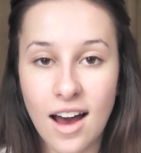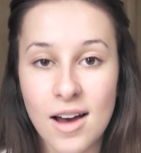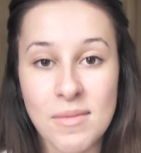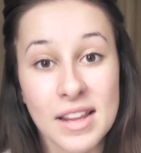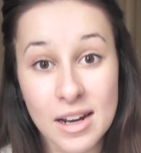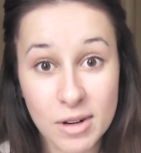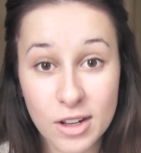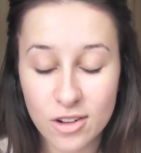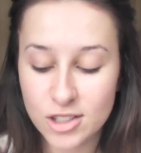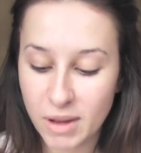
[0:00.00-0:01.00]
And then I'm
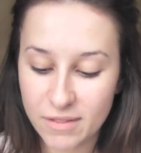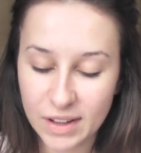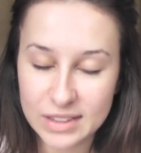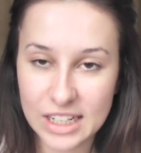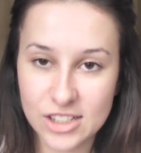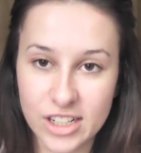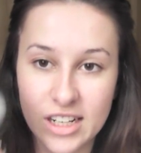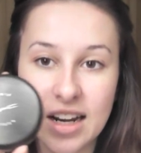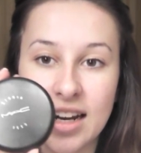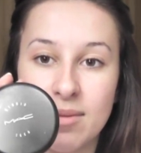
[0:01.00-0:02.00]
going to go on to my
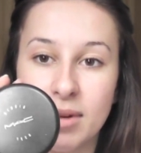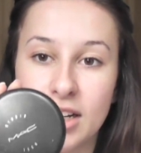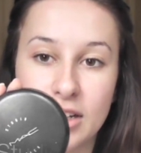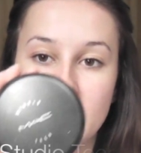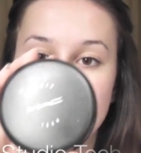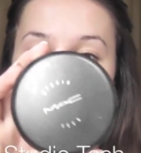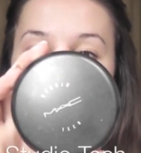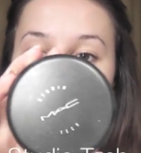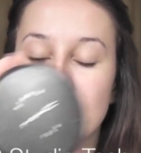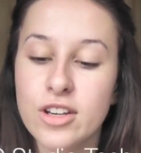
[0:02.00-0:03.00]
foundation, and I'm going to use
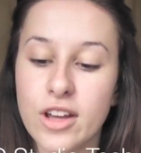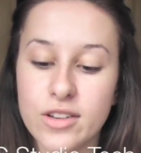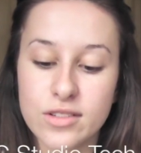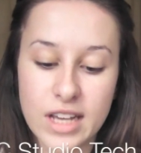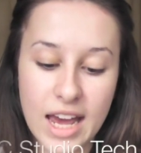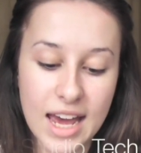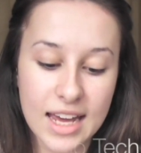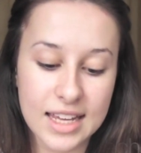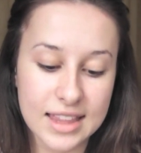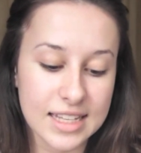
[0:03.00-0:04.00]
MAC Studio Tech.